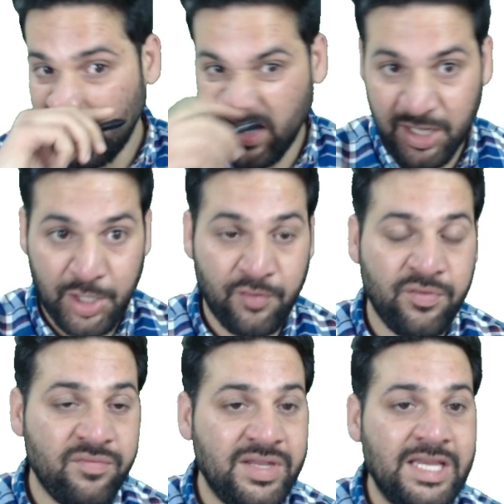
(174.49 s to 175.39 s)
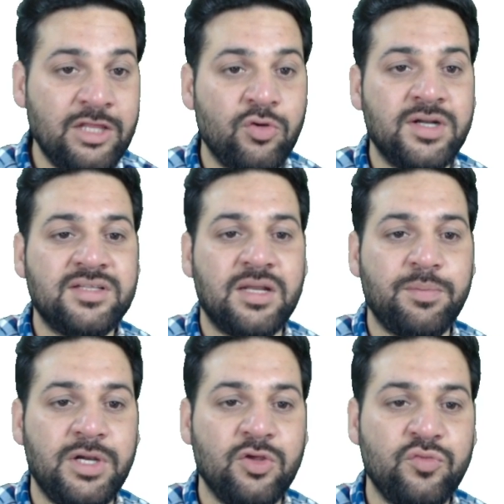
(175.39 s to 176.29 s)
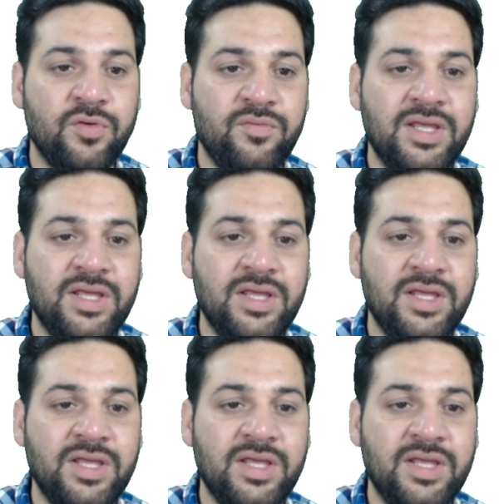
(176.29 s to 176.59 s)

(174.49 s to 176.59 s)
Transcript: 15 units are produced,